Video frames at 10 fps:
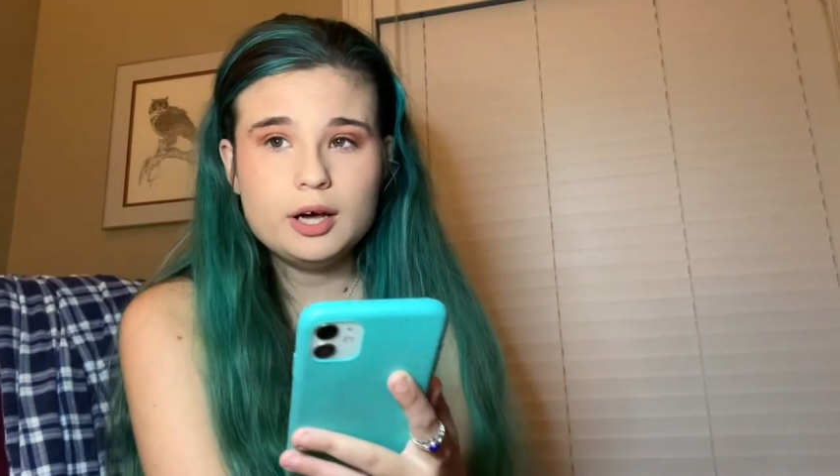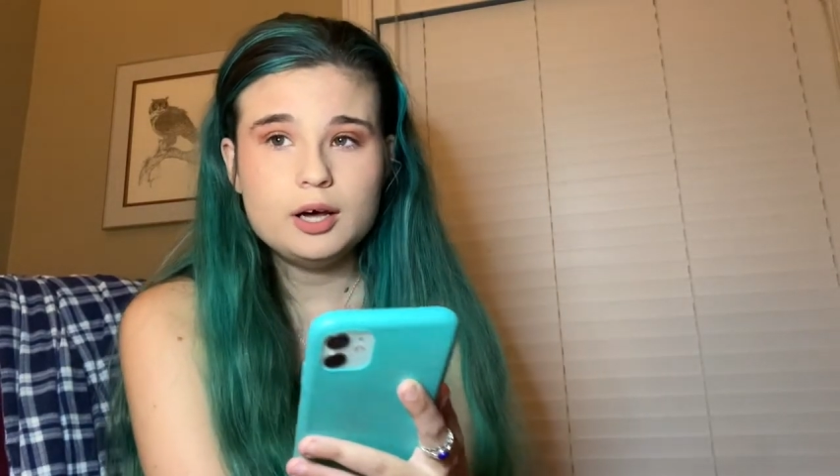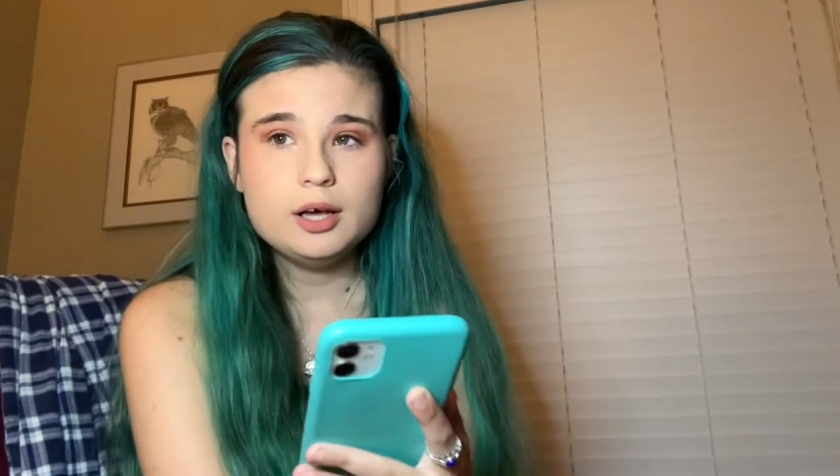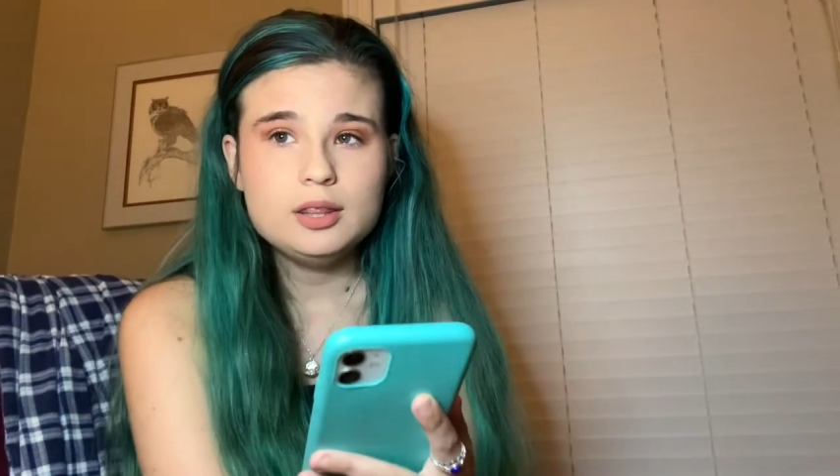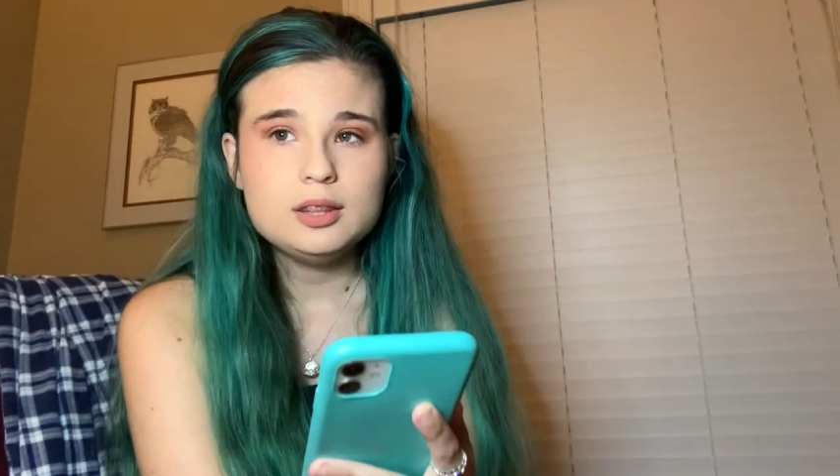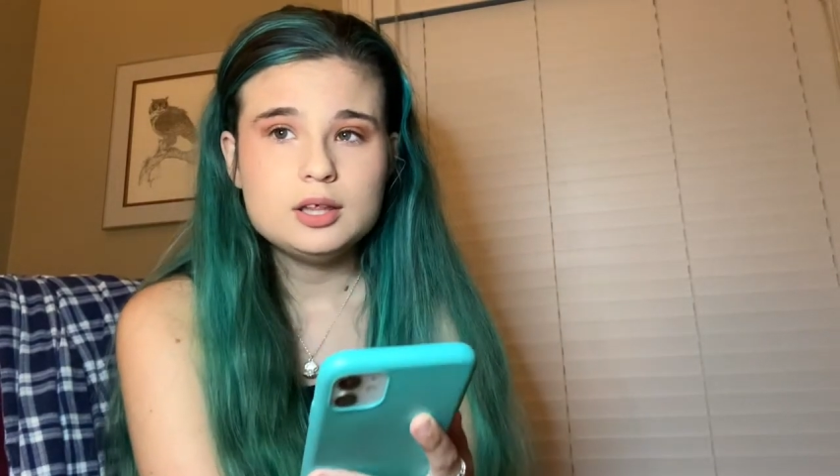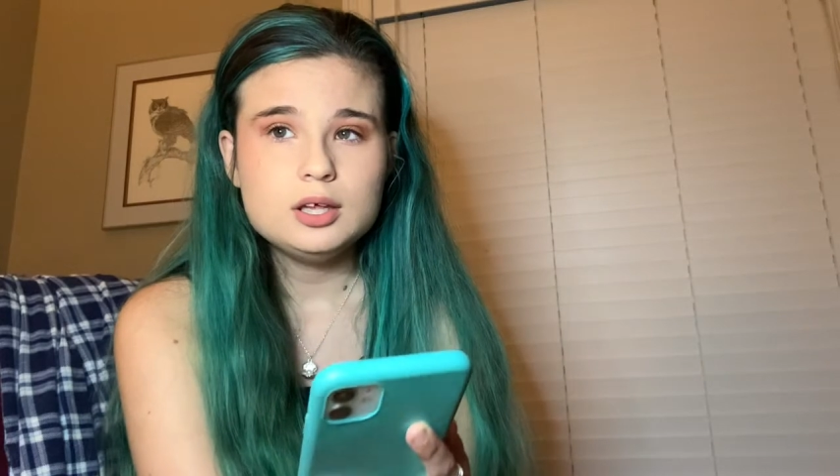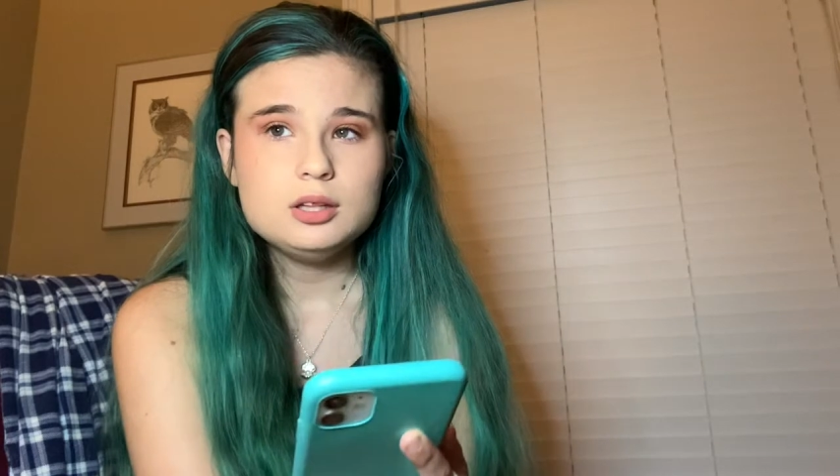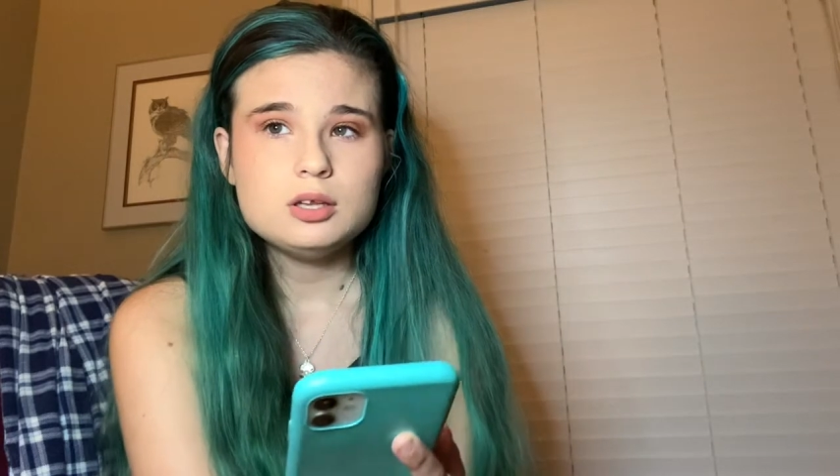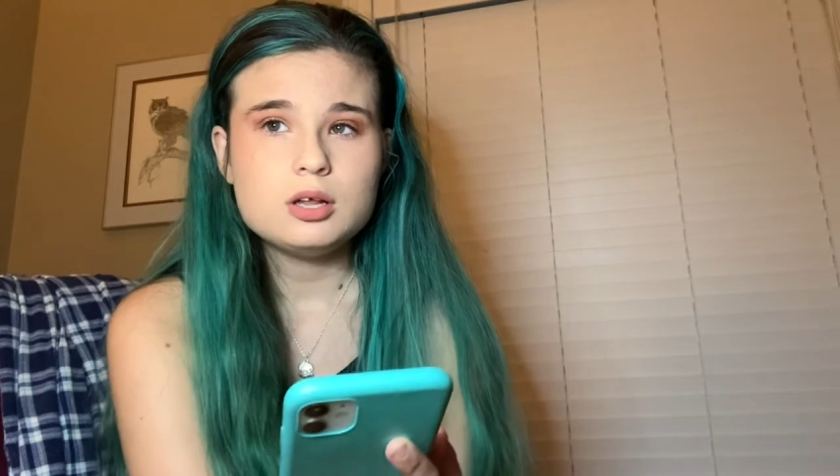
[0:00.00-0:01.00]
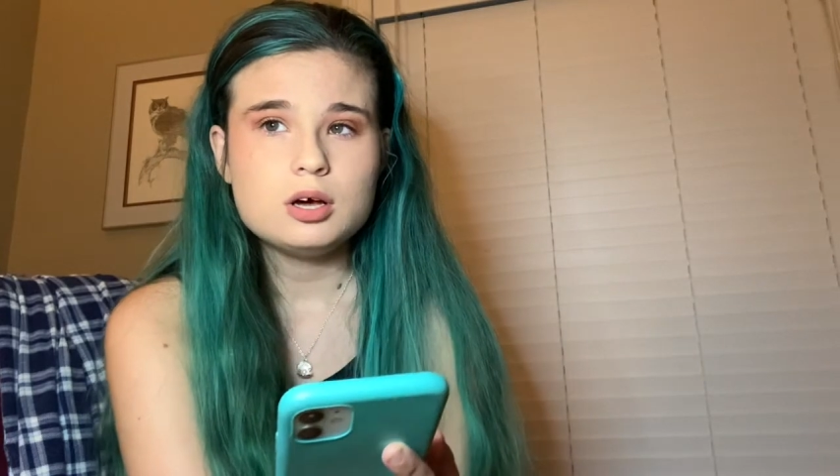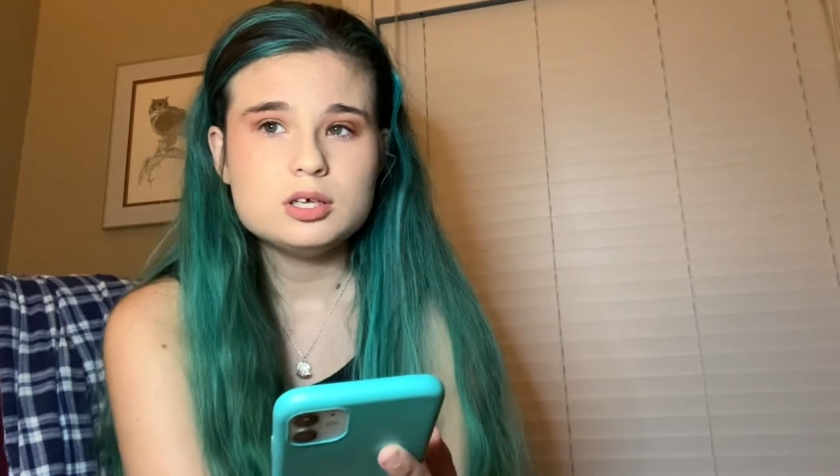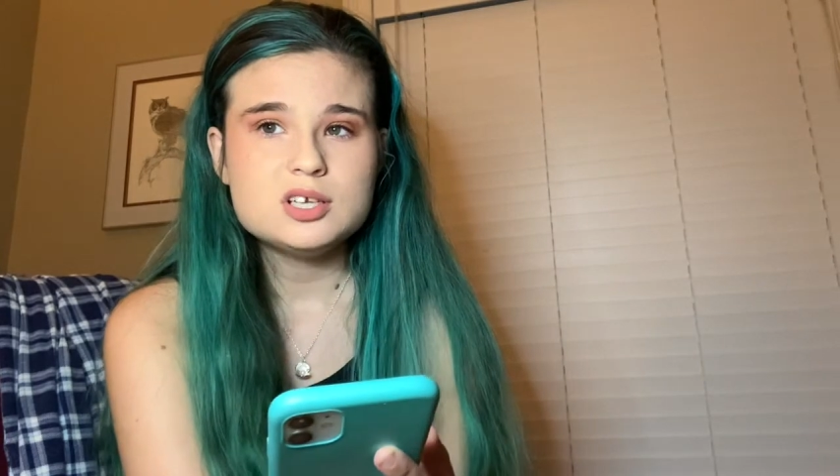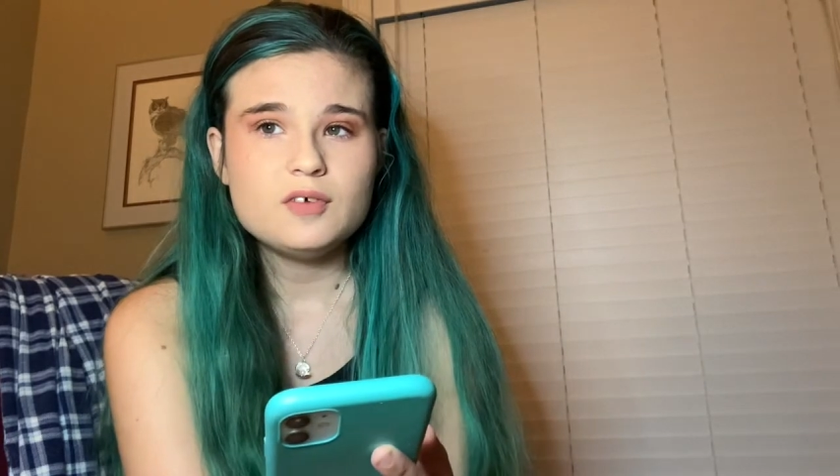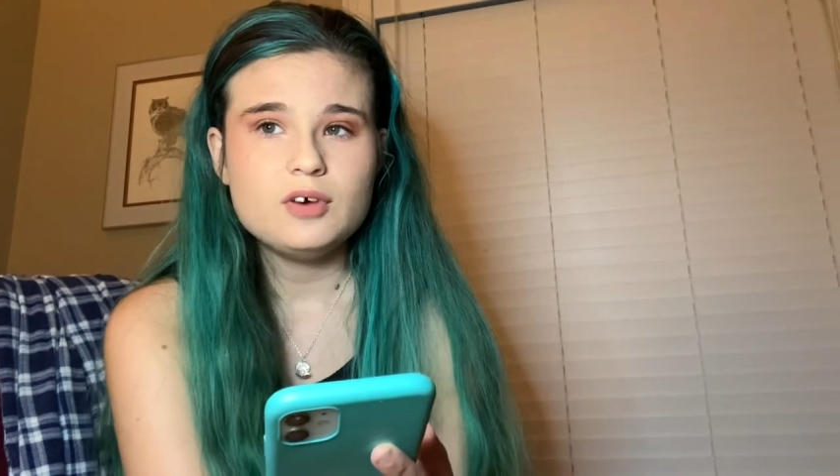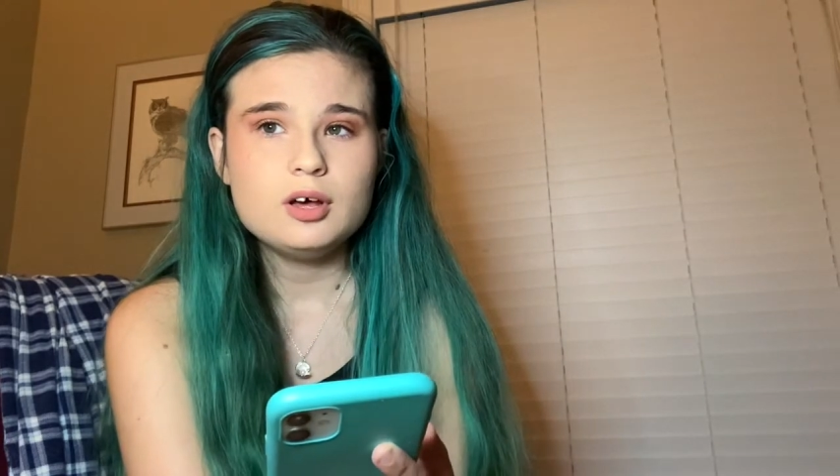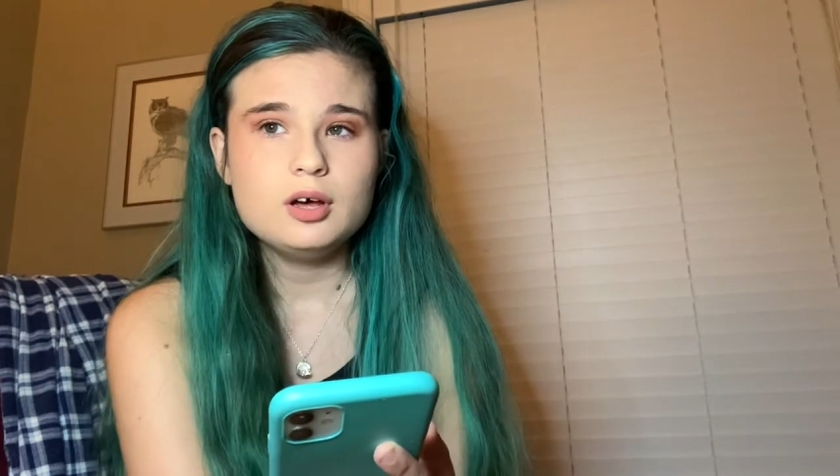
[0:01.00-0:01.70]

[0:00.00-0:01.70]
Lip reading: I think the longest I've